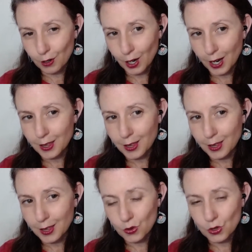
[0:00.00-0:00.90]
I
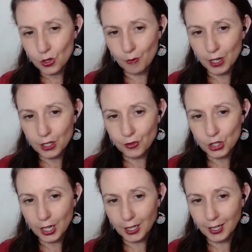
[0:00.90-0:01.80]
thank you so much for
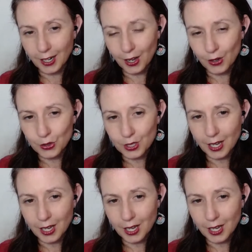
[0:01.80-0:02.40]
checking it out.